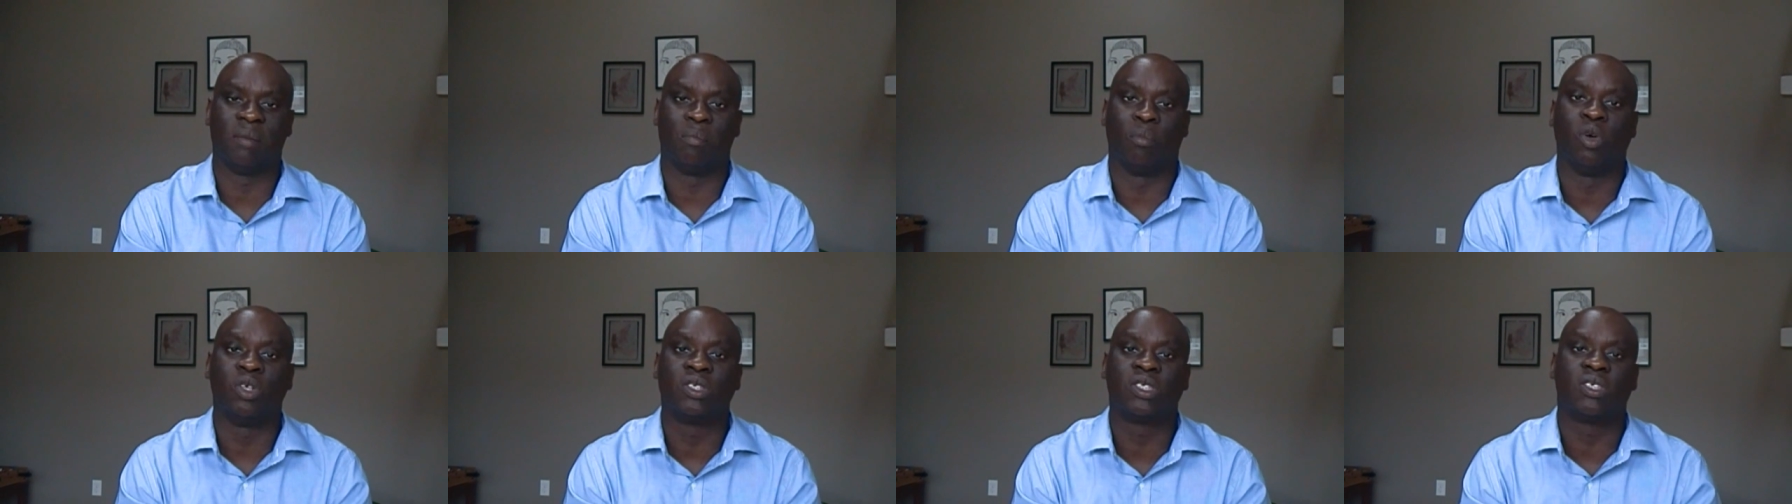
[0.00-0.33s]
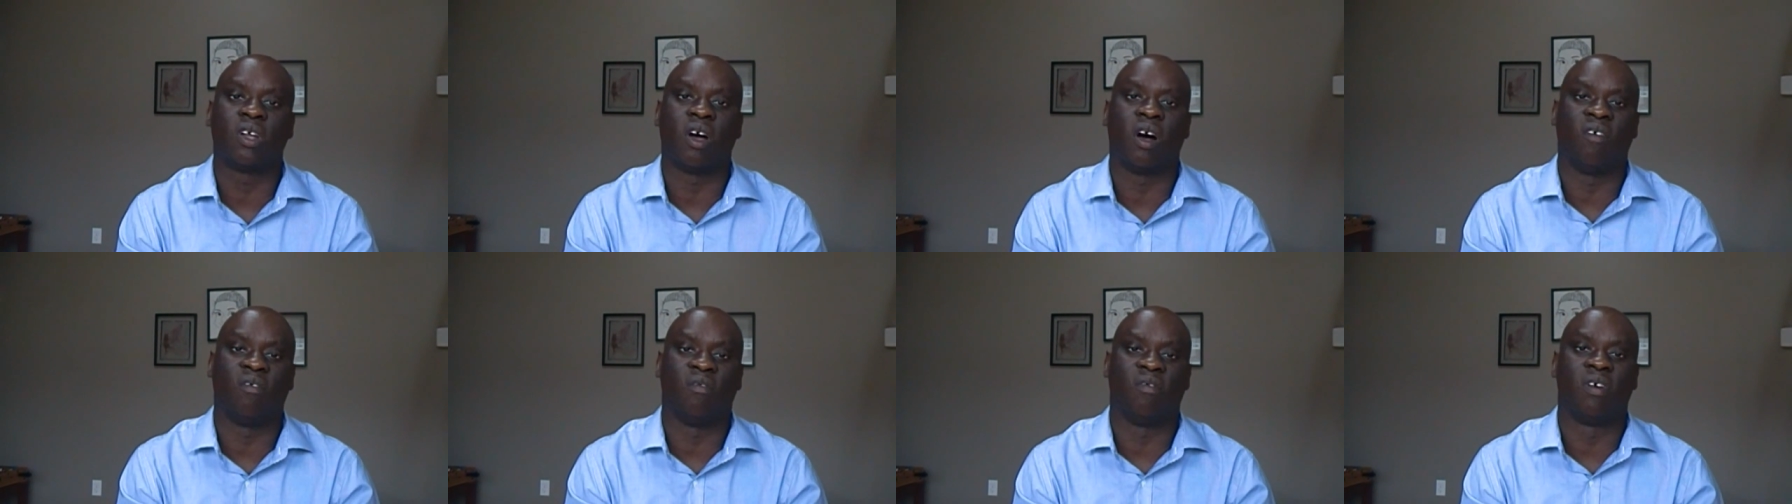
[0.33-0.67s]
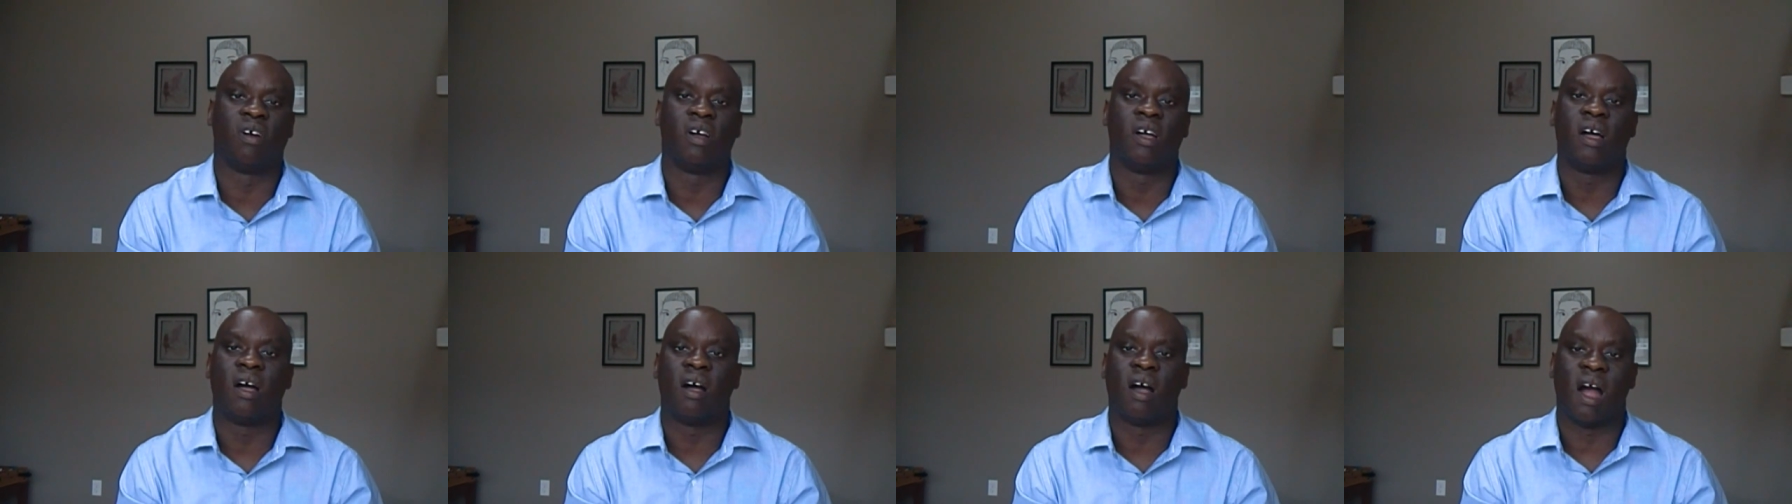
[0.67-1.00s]
and most
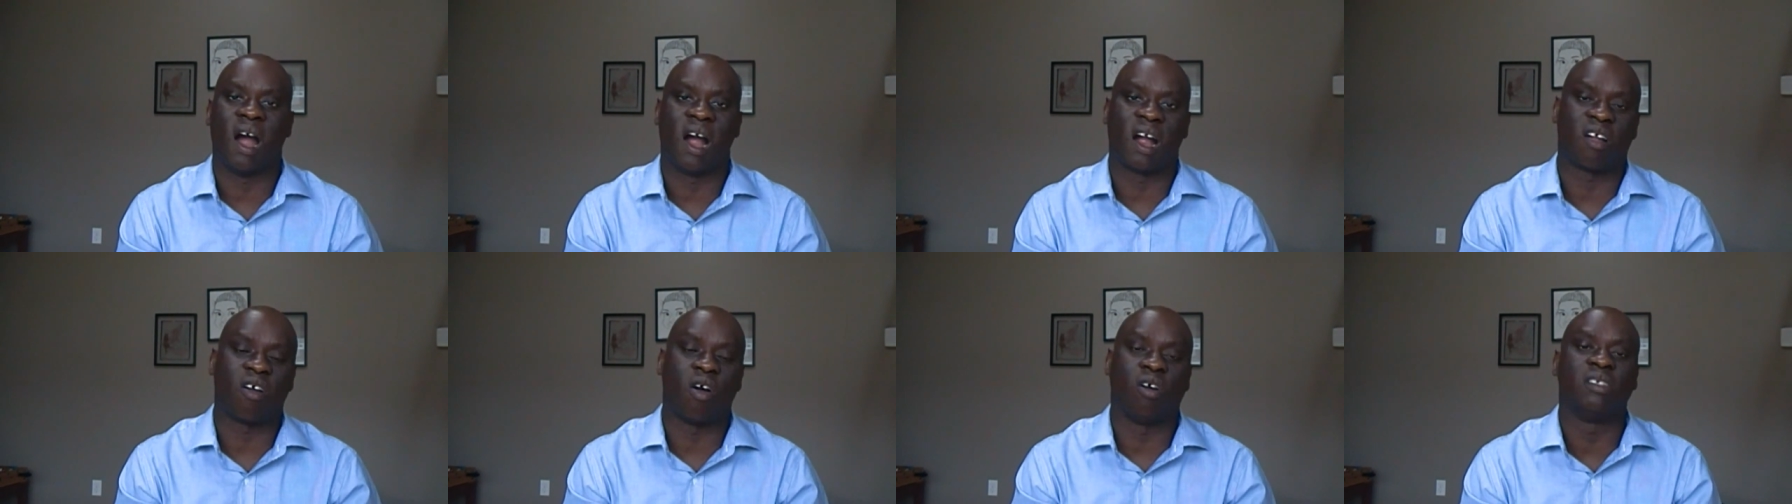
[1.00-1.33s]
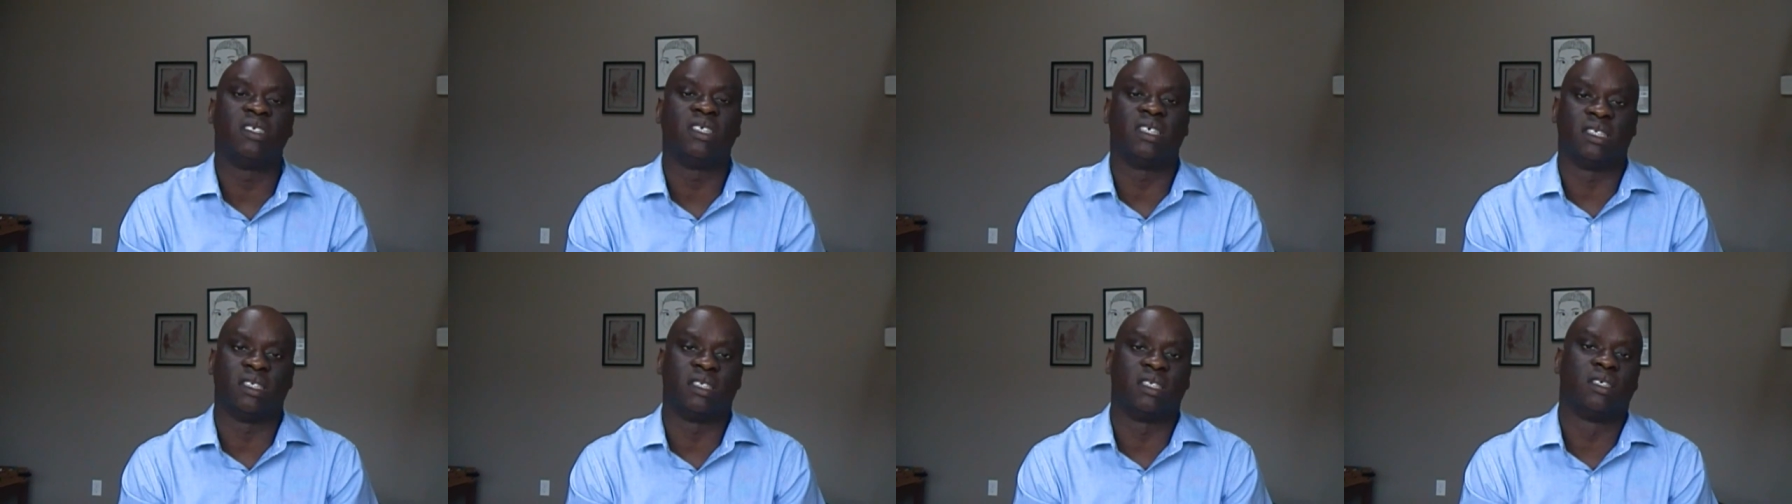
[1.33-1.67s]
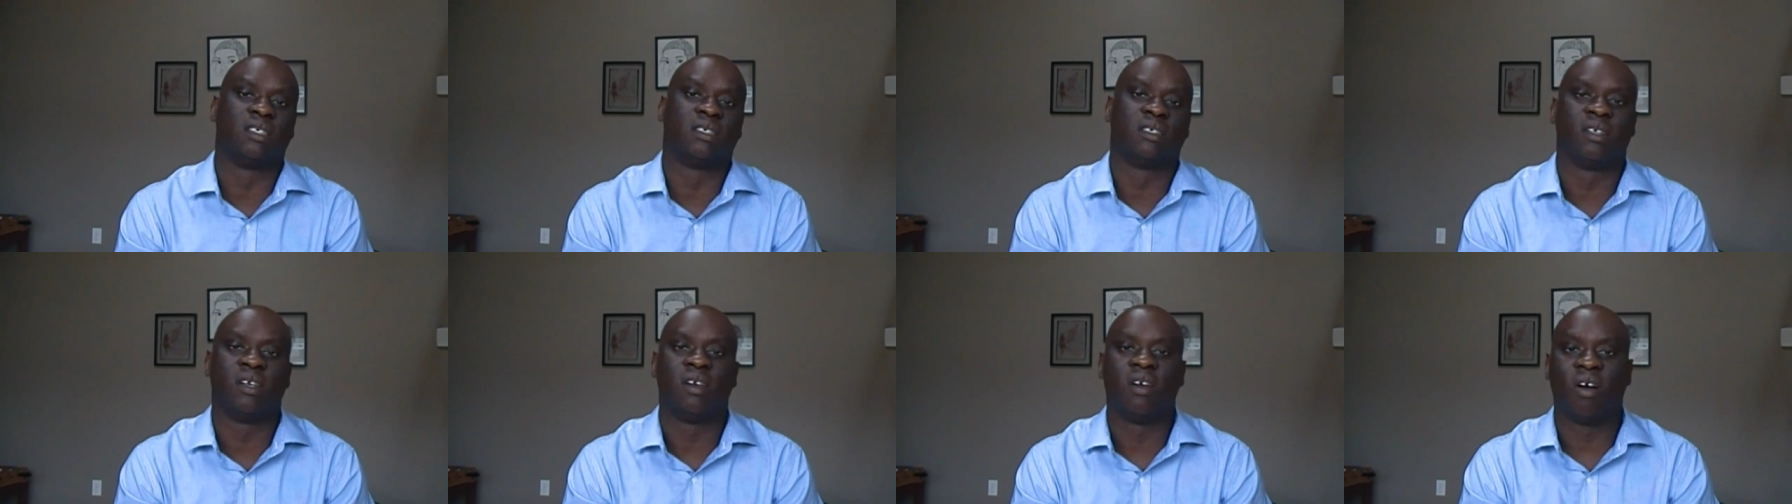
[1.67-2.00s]
of our
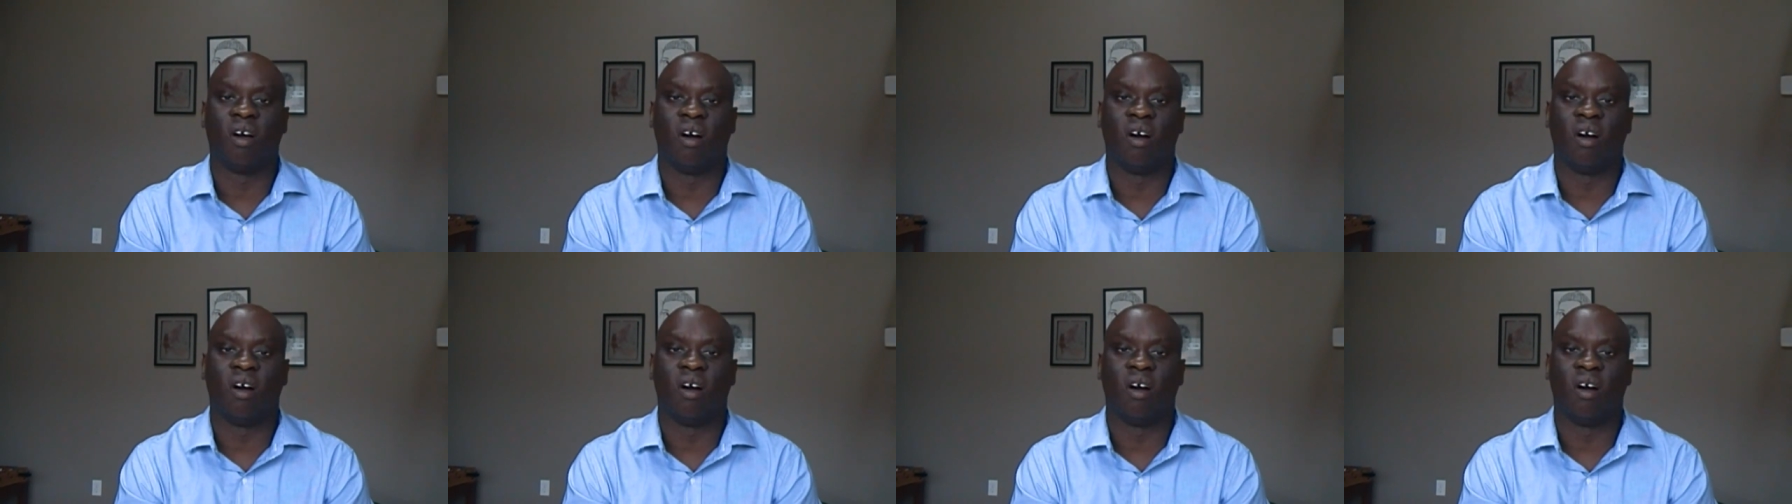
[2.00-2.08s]
content